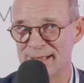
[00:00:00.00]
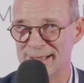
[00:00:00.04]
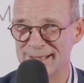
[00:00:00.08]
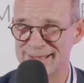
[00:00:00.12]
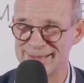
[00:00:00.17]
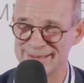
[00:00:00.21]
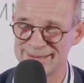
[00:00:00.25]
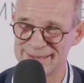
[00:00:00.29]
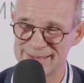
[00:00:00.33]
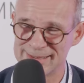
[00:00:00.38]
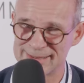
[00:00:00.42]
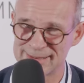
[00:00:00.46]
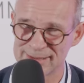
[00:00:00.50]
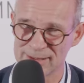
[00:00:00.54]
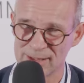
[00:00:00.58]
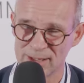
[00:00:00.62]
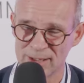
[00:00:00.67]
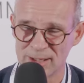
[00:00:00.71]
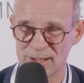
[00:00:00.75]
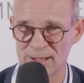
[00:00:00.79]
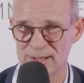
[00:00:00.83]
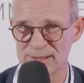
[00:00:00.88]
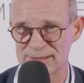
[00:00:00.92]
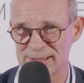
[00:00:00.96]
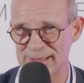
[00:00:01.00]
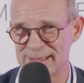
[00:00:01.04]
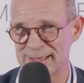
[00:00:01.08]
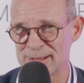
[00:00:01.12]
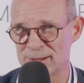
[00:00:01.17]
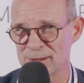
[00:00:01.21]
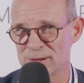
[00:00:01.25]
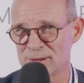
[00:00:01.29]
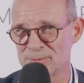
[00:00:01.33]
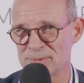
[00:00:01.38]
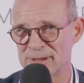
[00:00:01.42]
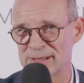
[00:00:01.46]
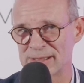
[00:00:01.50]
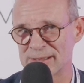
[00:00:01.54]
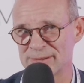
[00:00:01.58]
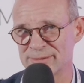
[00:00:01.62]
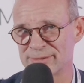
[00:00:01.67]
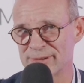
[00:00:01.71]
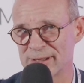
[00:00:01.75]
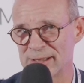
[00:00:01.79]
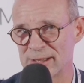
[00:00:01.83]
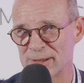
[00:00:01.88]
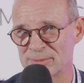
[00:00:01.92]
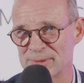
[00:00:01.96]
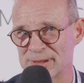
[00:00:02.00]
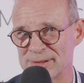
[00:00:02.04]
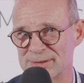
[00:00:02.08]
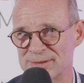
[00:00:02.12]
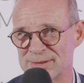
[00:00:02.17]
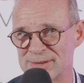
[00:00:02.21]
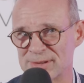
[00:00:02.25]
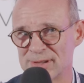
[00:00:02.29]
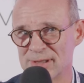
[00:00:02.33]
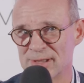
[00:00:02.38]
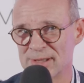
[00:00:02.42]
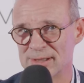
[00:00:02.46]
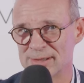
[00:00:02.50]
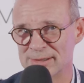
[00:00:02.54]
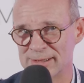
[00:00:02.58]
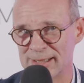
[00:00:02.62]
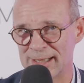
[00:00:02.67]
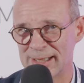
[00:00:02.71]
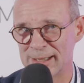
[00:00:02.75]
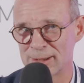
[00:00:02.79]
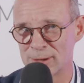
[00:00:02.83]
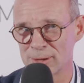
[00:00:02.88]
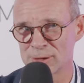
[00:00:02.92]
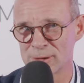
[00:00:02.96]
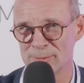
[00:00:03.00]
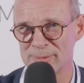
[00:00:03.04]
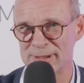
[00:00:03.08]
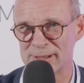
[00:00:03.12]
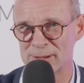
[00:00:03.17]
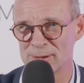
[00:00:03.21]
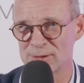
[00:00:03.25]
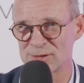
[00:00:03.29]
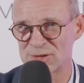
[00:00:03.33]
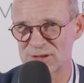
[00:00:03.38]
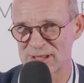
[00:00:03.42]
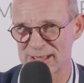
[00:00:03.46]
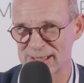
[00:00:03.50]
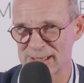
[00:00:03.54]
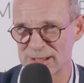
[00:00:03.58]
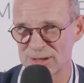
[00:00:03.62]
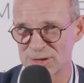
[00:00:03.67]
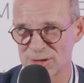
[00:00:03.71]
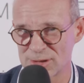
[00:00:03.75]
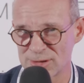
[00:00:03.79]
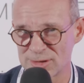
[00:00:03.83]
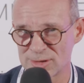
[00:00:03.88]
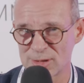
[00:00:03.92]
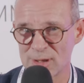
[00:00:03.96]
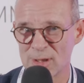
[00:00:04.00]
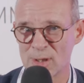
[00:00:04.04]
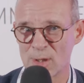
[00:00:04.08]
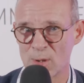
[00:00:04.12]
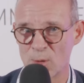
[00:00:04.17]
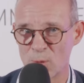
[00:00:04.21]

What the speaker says: in this hard economic environment the economical challenges